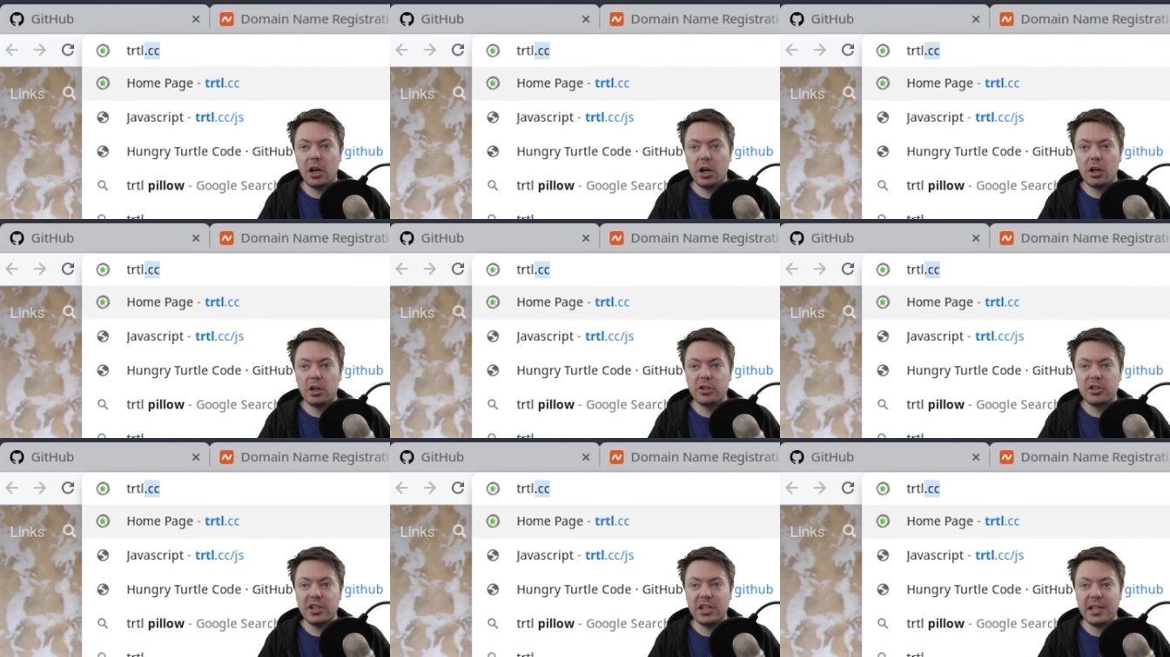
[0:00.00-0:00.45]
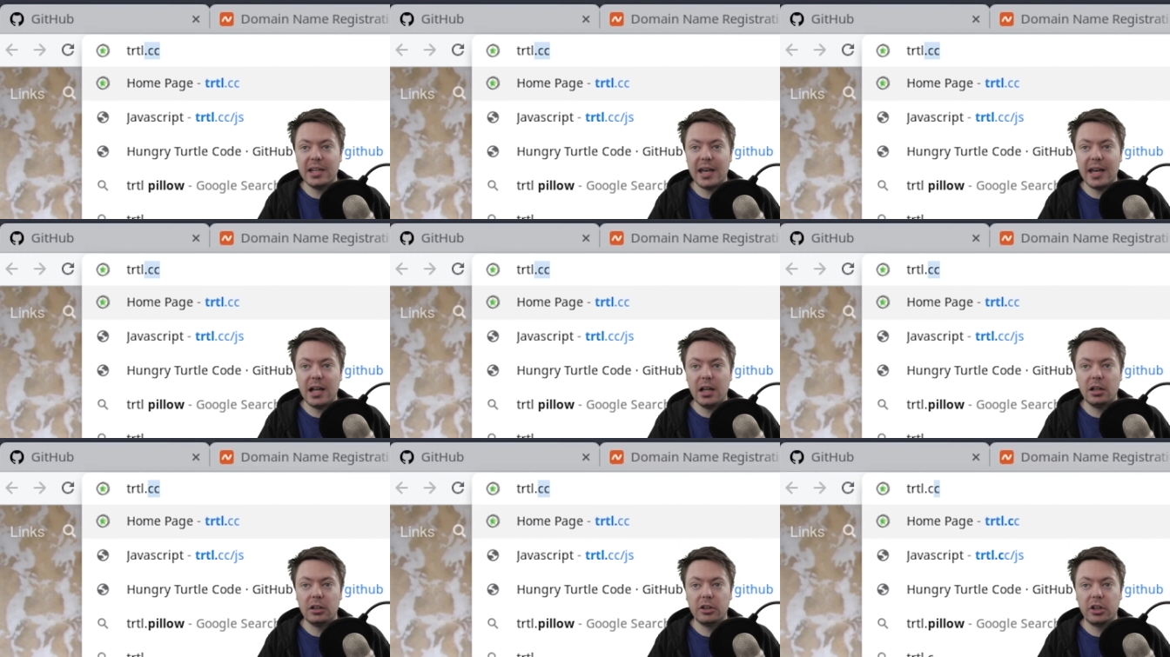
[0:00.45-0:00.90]
r t
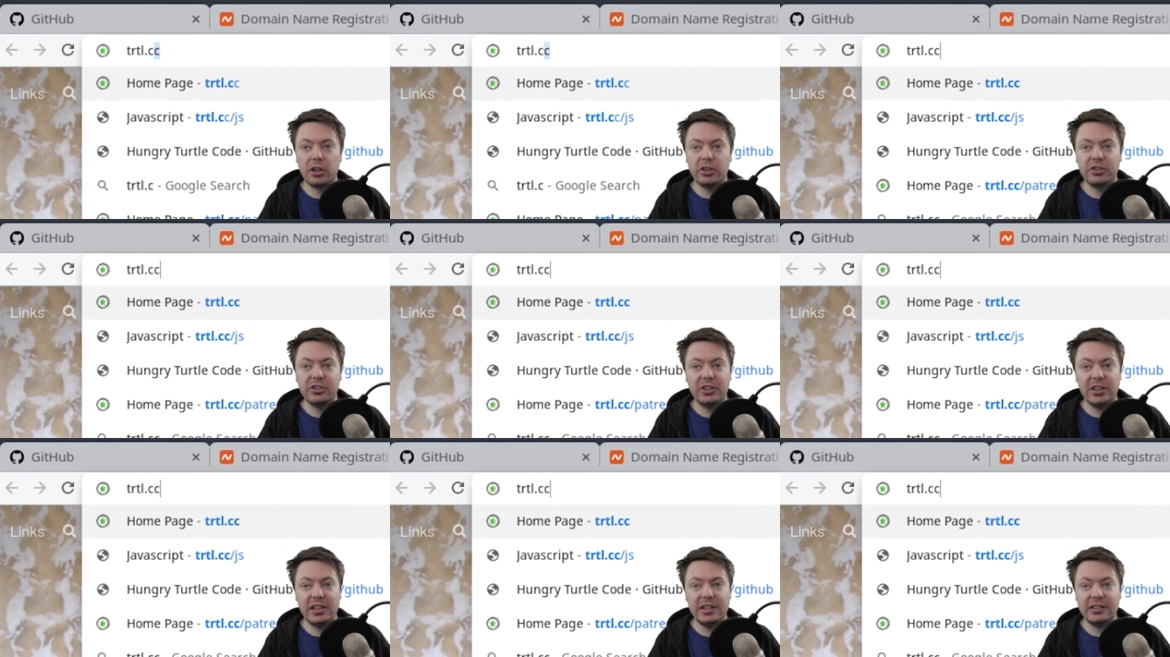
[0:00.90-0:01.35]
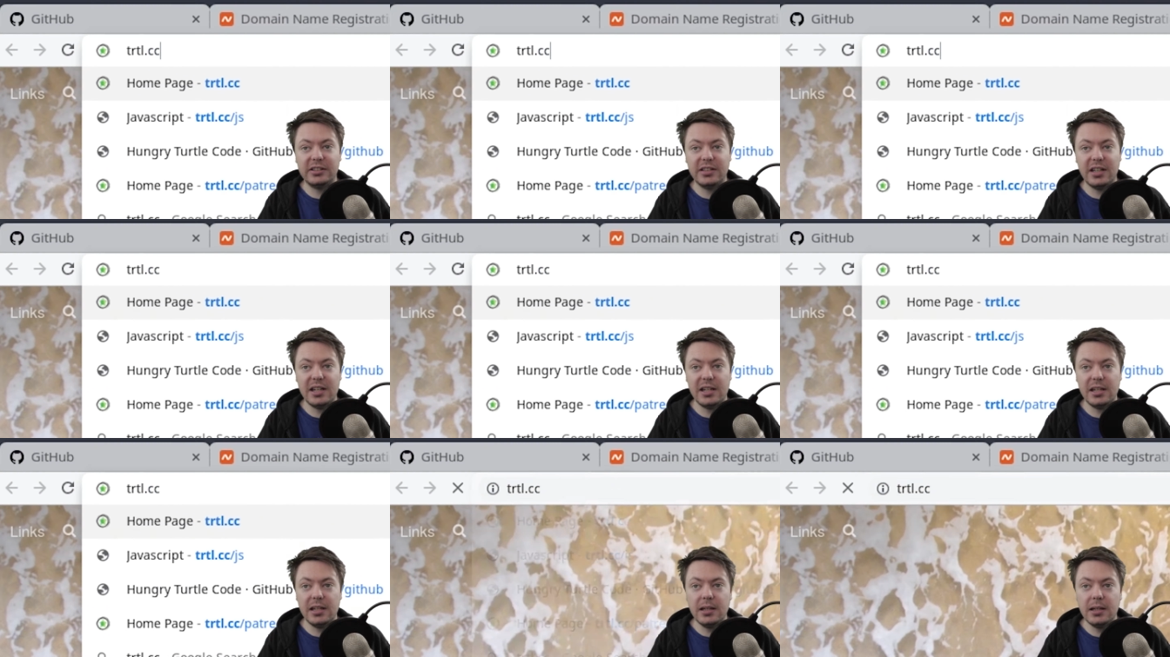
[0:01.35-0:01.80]
l dot c
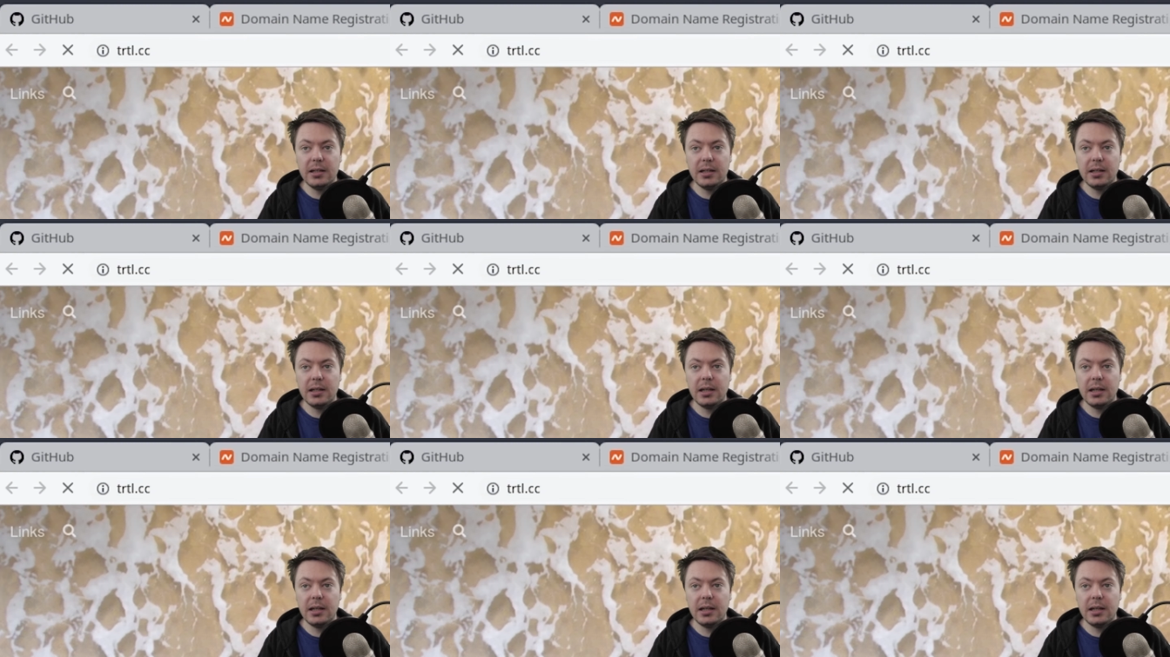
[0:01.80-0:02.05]
c